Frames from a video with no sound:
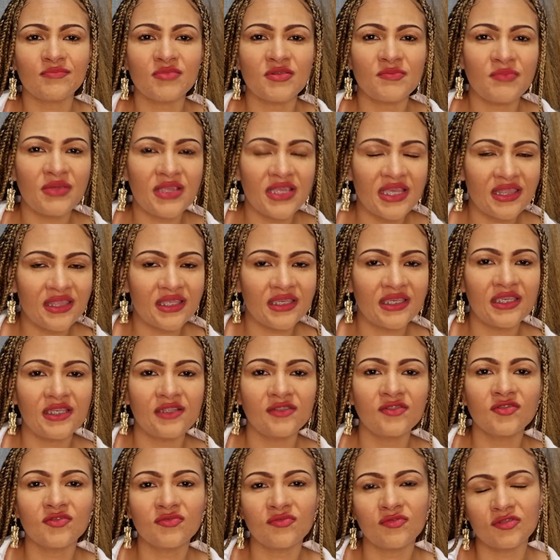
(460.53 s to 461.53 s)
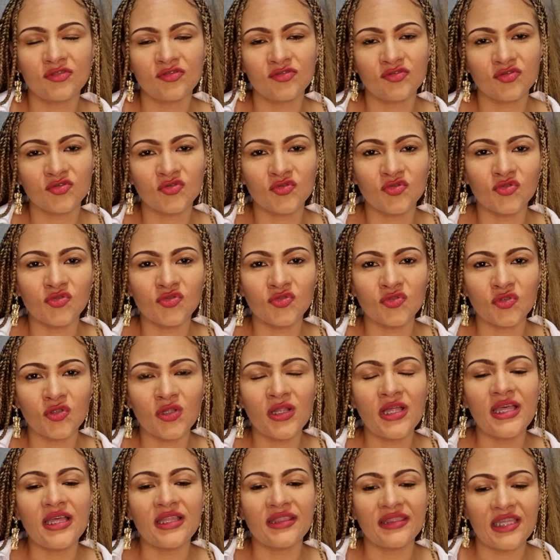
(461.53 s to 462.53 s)
prepare the kids for school.
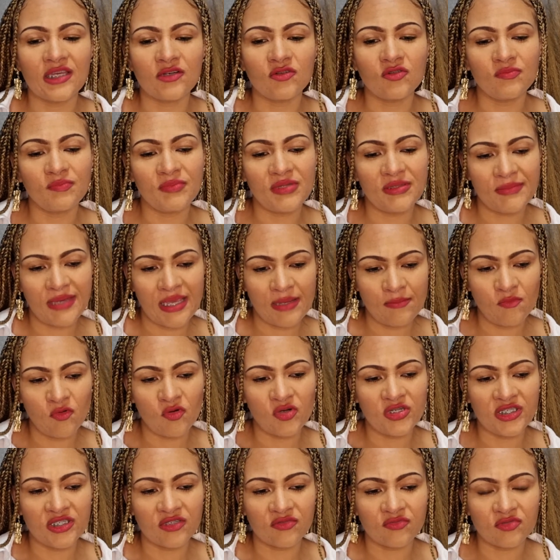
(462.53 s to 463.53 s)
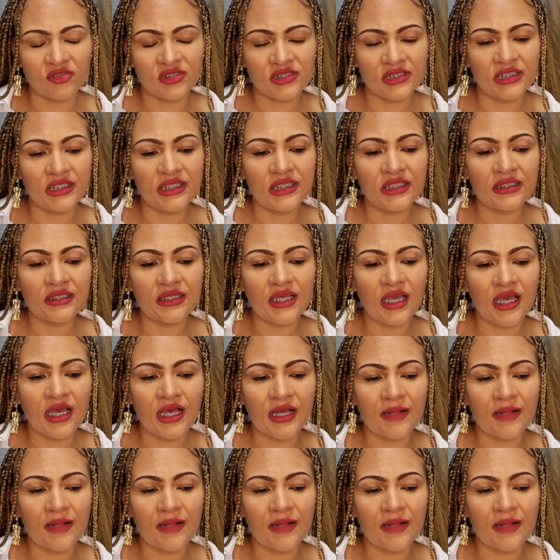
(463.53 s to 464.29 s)
That would be my morning routine.